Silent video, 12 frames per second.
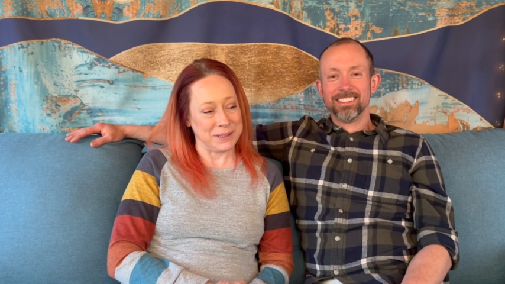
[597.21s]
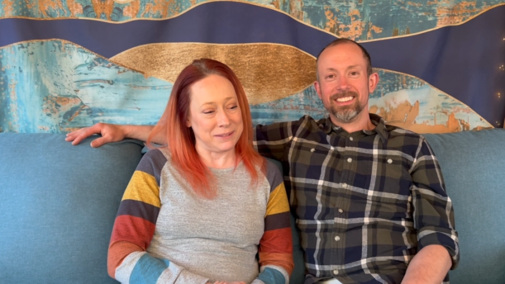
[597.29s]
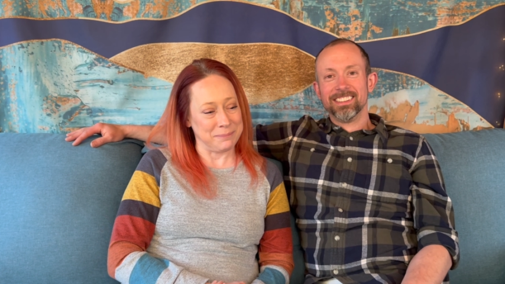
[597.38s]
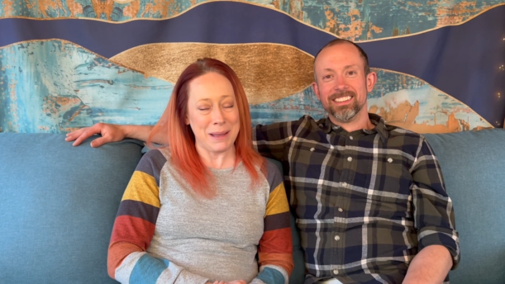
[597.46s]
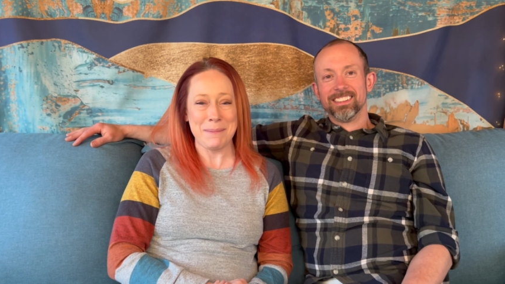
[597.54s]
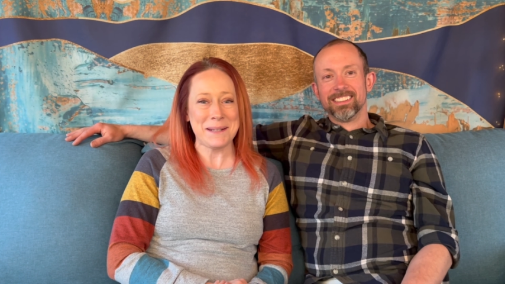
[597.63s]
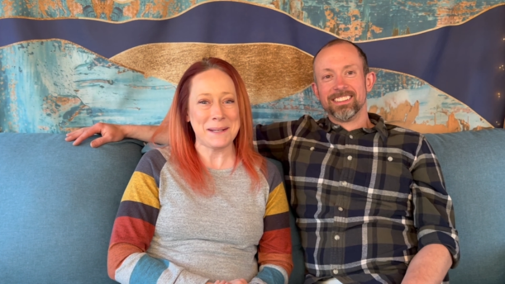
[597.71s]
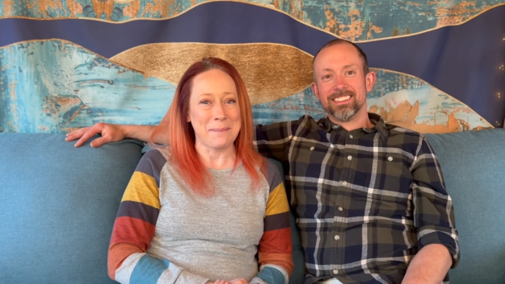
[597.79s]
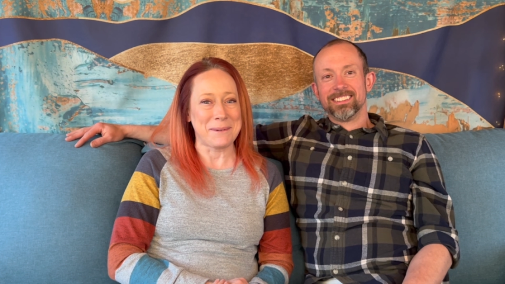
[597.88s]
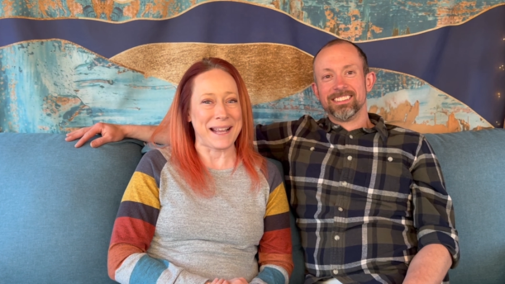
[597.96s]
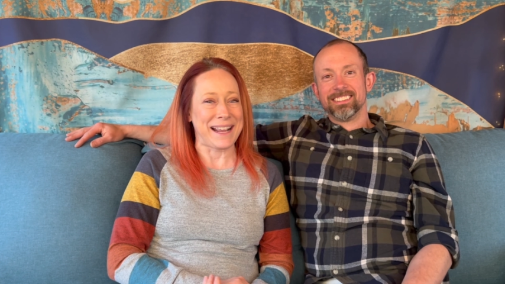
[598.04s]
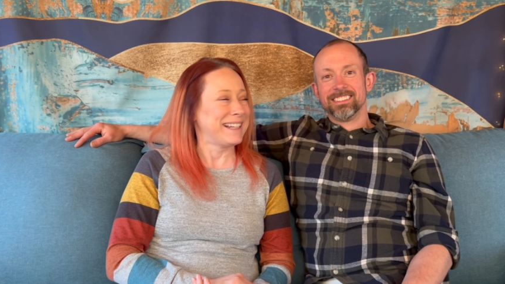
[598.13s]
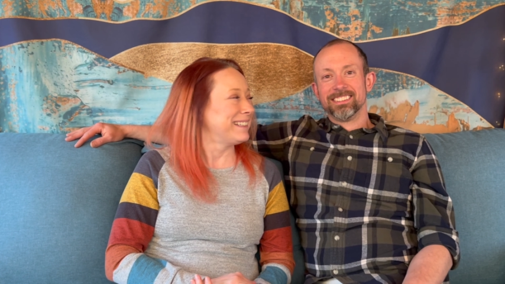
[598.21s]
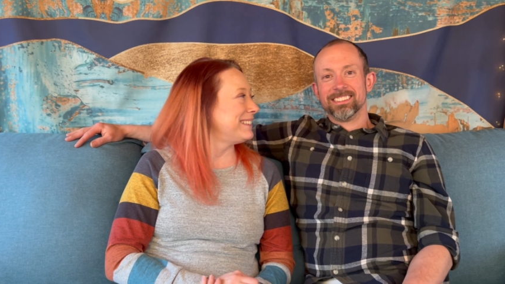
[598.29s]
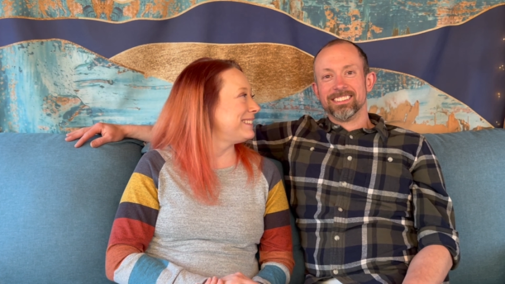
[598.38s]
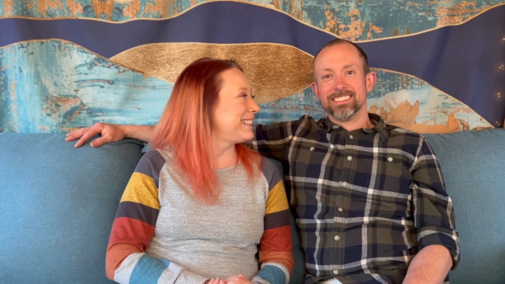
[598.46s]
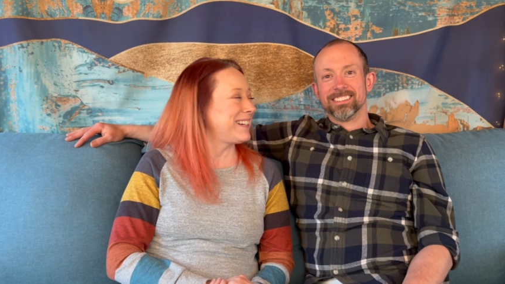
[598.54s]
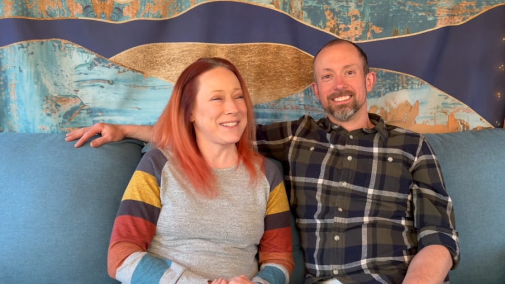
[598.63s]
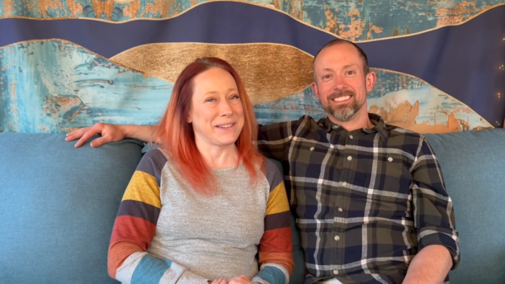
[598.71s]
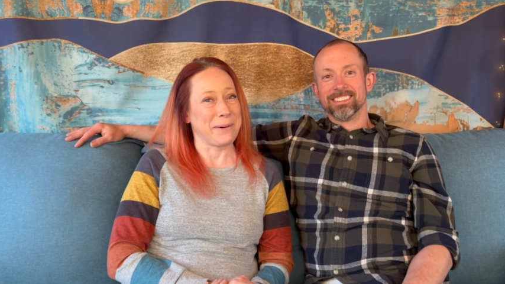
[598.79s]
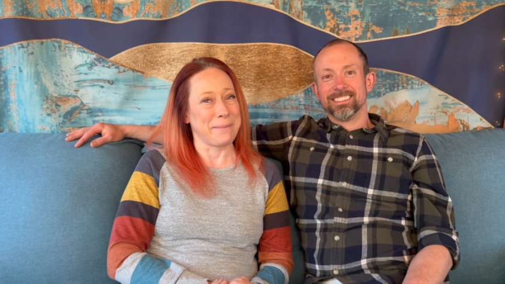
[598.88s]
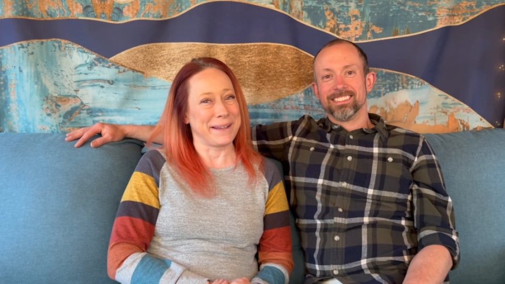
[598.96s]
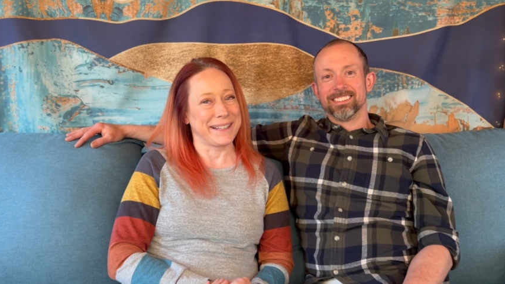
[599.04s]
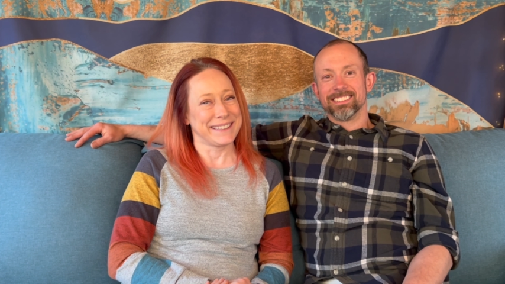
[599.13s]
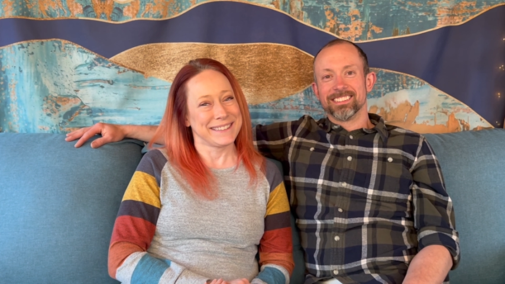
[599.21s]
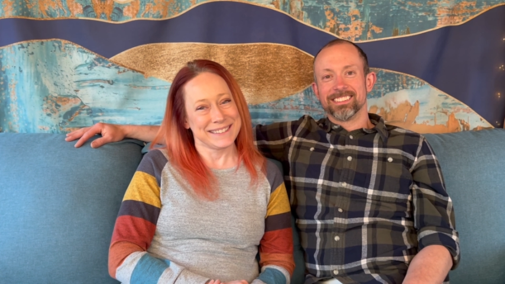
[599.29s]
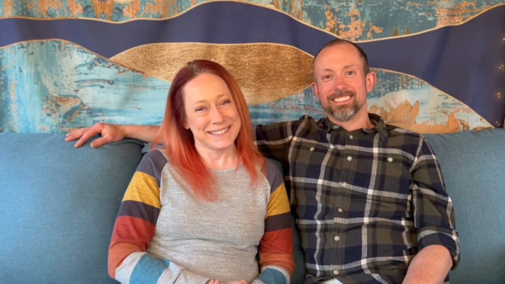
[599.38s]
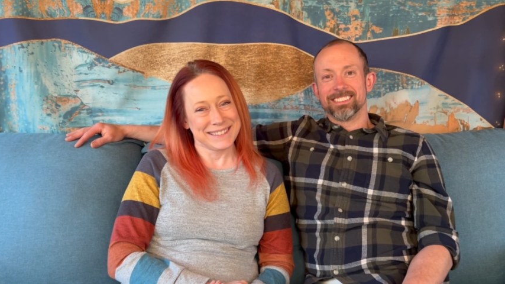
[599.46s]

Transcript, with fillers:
Speaker 1: but maybe someday. Here's hoping.